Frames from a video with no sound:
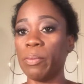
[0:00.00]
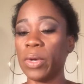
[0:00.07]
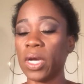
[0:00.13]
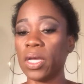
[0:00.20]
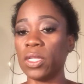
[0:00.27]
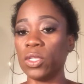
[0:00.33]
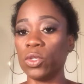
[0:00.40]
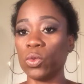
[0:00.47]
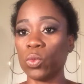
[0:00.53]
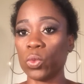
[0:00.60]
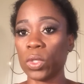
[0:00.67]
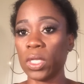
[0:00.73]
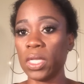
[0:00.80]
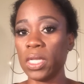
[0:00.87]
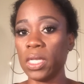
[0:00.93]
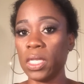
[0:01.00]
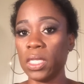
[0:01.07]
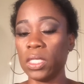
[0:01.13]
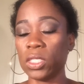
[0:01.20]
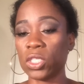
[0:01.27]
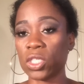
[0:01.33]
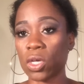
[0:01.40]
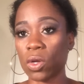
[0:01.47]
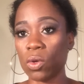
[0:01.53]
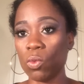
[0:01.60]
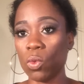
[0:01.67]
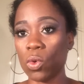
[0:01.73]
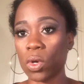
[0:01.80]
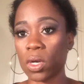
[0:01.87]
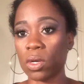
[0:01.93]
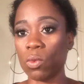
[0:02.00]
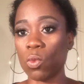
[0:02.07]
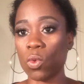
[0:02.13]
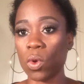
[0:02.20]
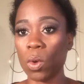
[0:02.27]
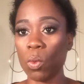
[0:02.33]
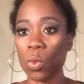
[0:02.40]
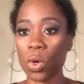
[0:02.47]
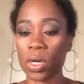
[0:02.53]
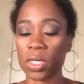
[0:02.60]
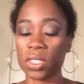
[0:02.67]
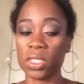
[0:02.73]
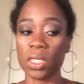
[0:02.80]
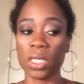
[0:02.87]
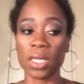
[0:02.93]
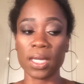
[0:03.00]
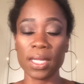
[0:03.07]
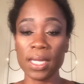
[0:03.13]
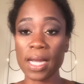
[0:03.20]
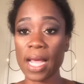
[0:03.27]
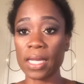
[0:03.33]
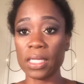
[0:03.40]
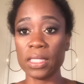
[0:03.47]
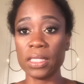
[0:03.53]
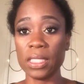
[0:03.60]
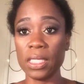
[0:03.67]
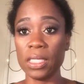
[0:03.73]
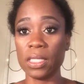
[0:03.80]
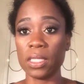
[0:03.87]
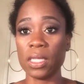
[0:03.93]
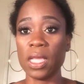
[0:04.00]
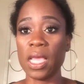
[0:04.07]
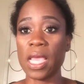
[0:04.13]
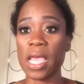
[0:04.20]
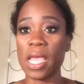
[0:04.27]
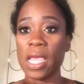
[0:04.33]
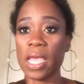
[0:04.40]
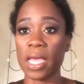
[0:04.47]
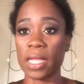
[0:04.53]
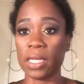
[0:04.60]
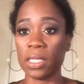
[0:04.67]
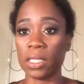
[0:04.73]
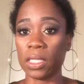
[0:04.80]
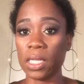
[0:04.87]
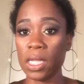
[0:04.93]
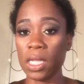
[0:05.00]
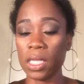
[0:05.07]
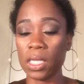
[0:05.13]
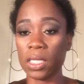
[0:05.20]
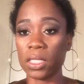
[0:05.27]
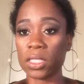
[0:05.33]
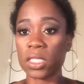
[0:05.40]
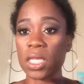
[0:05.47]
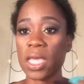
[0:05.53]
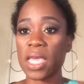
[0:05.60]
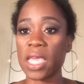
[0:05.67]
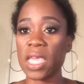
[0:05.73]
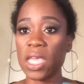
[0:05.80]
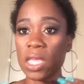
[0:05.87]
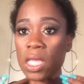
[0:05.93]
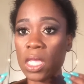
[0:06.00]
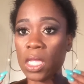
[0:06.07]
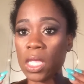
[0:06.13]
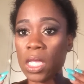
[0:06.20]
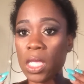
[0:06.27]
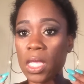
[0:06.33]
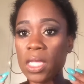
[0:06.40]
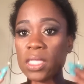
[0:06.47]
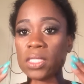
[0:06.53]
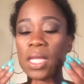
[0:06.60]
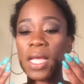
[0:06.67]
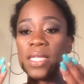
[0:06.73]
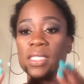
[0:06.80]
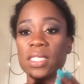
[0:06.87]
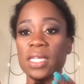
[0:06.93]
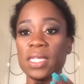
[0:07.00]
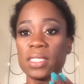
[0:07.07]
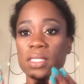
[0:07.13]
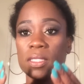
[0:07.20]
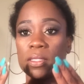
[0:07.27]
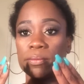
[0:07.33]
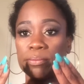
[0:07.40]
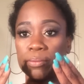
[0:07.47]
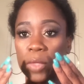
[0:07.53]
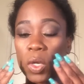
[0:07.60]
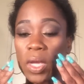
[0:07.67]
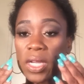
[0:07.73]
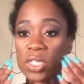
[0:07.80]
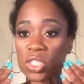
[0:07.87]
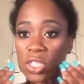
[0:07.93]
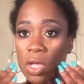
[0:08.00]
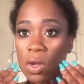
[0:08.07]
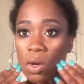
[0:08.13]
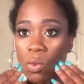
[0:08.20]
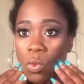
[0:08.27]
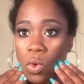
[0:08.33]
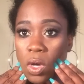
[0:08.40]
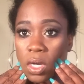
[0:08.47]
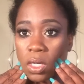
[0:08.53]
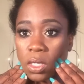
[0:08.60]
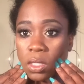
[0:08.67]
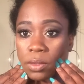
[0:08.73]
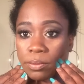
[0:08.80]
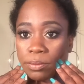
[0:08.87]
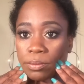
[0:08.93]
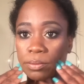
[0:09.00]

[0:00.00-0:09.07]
but you really need the salt and water, warm water, to clean out the teeth. And the thing is, it's not just, okay, the salt and water